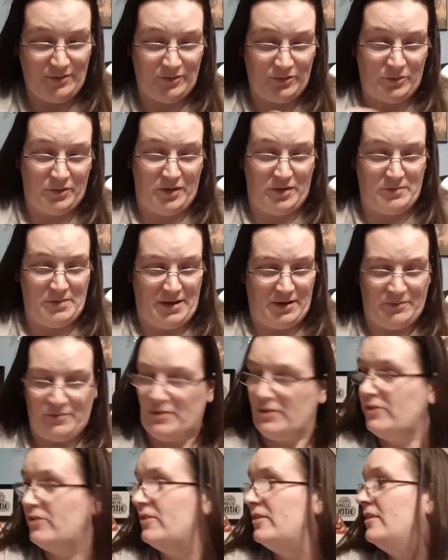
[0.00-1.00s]
one's one of the better
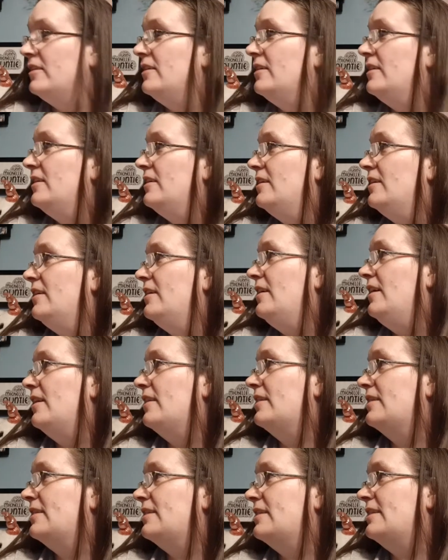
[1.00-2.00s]
ones, I
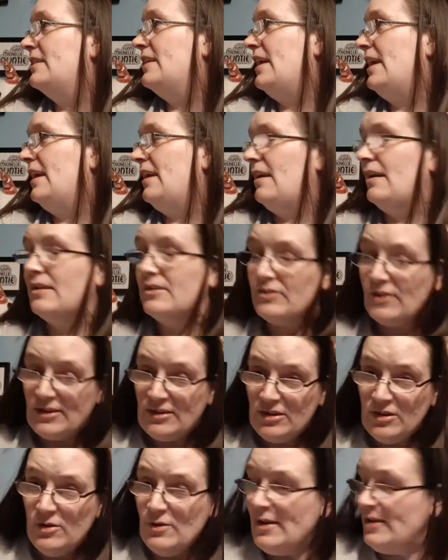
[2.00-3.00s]
think. Because I
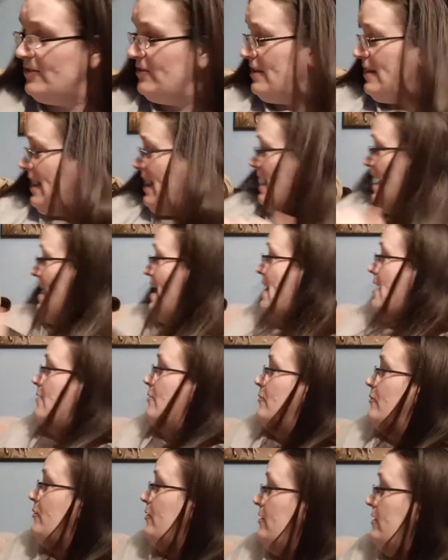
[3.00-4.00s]
do actually
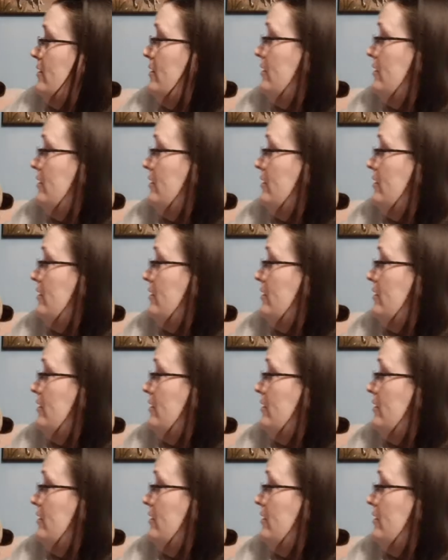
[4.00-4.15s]
have